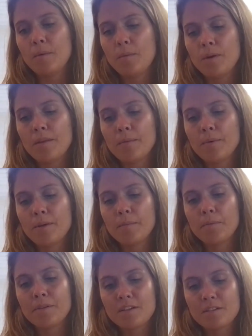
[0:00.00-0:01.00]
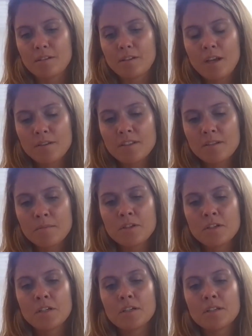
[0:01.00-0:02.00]
with potential
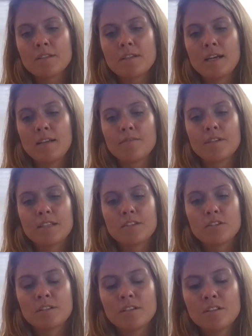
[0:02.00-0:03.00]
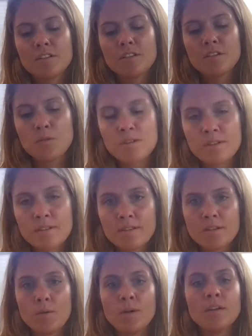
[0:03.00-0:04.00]
customers and research institutions and
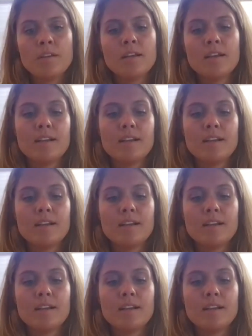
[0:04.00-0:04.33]
so on,